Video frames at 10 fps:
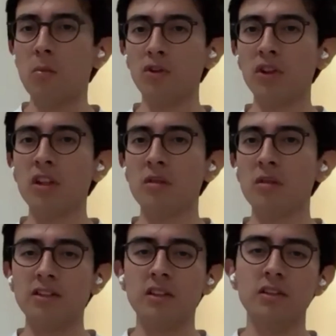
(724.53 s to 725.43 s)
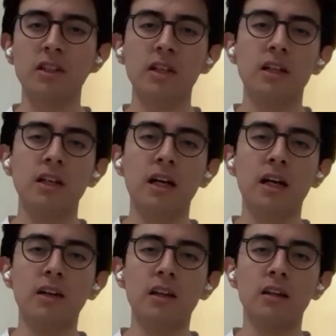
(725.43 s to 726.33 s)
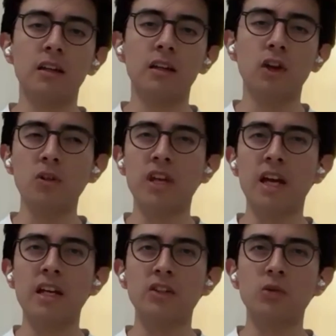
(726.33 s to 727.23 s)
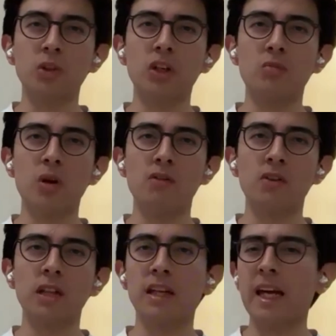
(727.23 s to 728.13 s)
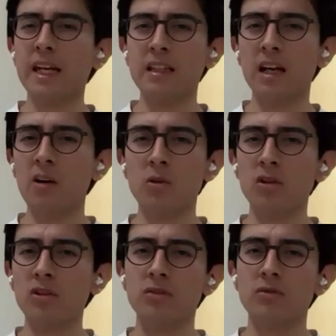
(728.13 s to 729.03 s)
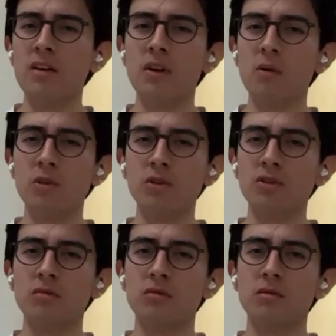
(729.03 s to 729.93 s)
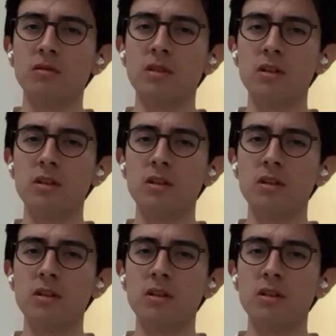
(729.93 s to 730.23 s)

a monthly basis. And nowadays we are probably like eight hours, five hours.